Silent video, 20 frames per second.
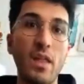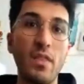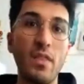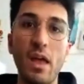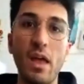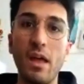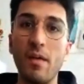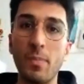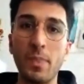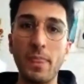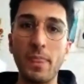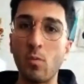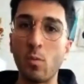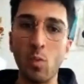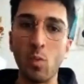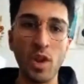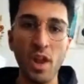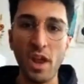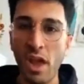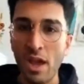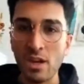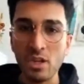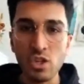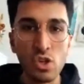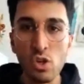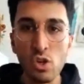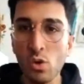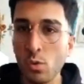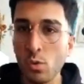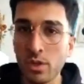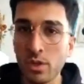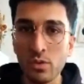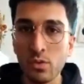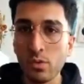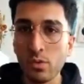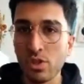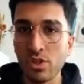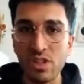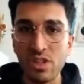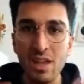And what I actually always do
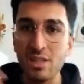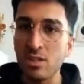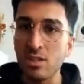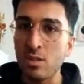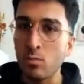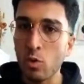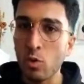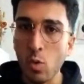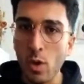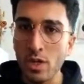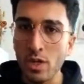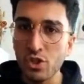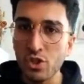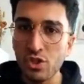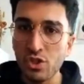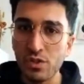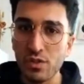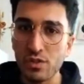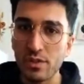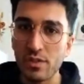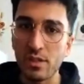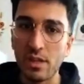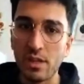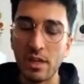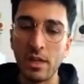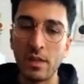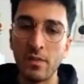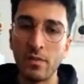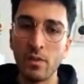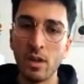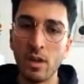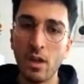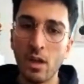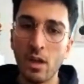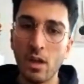is just ask them questions, and